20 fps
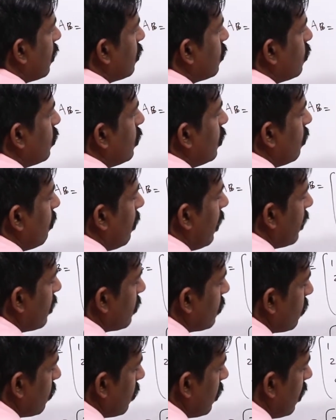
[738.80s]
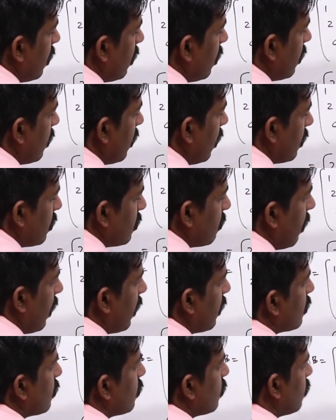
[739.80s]
2 into -1, that is
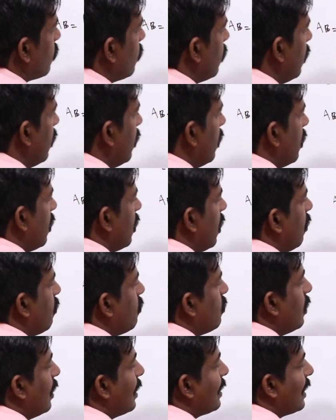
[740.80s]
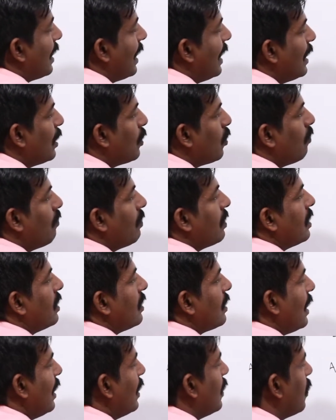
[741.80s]
-2. Now third row with the
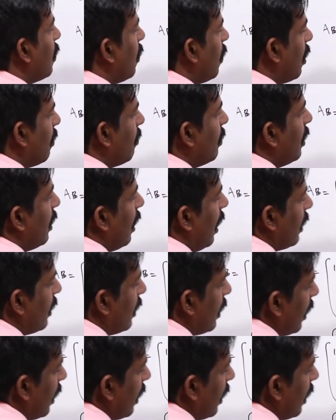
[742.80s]
third column, at the